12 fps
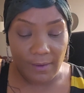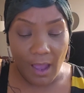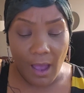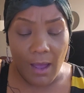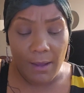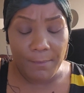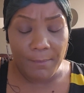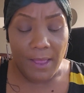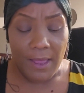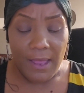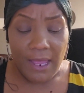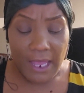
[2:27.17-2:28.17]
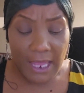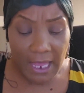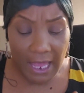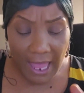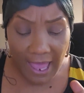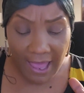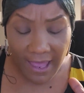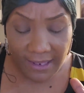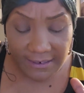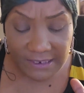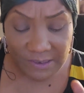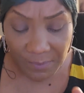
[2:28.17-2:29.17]

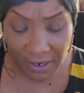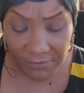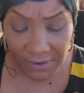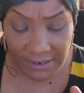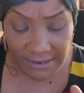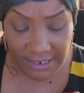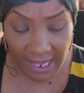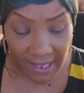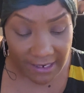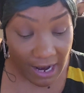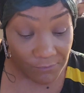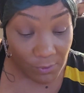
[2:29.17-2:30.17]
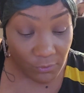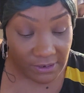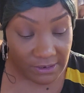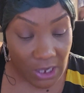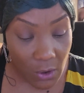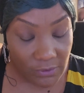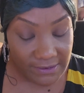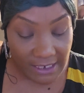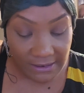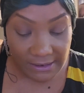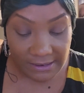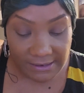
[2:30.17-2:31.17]
And Spirit said, I wrote this whole
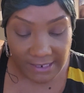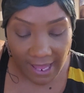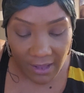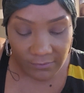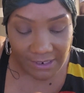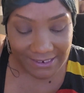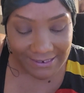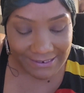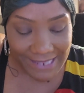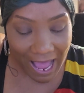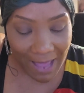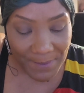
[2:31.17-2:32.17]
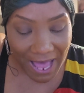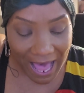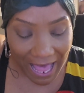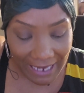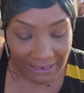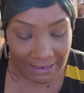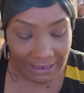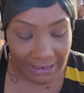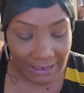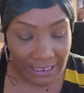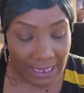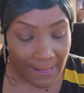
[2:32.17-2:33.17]
sentence down. Stop
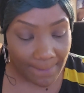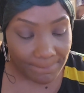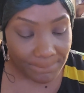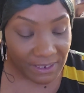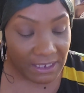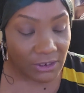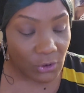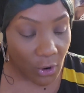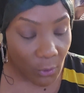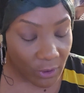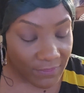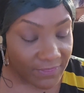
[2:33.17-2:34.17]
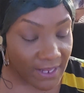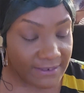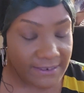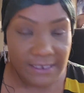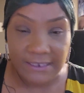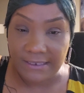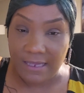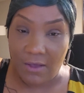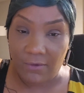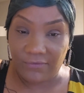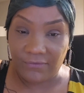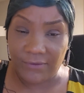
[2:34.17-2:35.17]
hiding, be your authentic
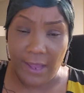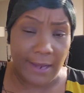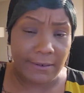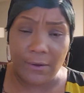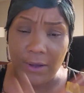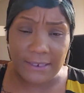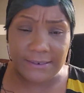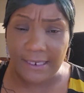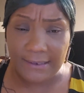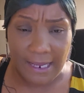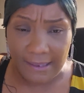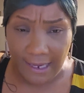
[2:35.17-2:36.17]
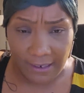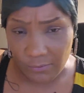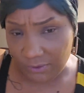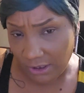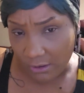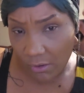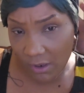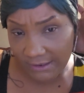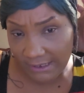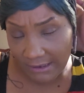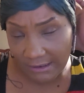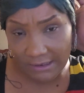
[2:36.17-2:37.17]
self. I know I said that like it was a long
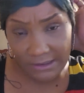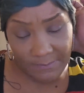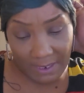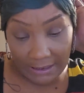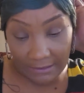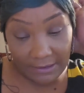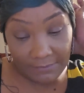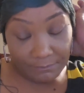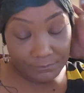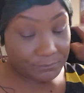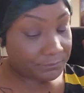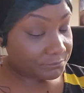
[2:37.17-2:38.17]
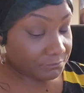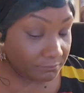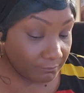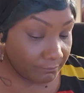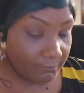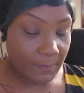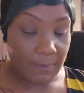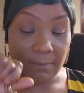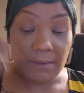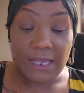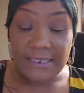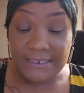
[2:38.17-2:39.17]
sentence, but
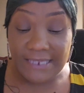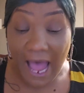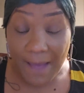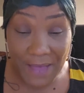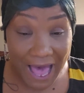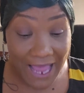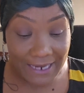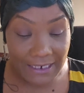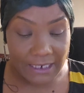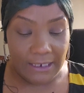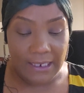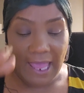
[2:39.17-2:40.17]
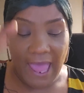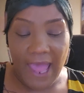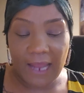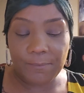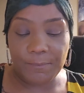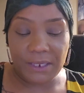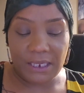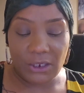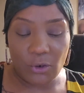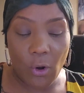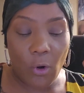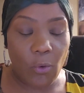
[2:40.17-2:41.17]
stop hiding and be
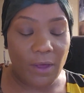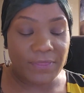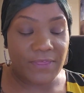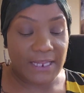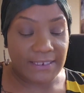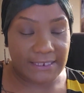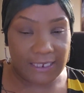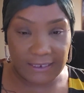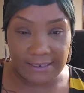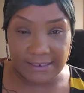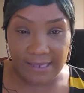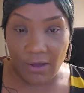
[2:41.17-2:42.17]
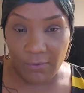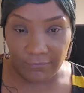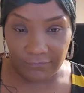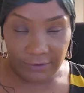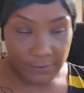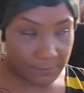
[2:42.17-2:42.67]
your authentic self.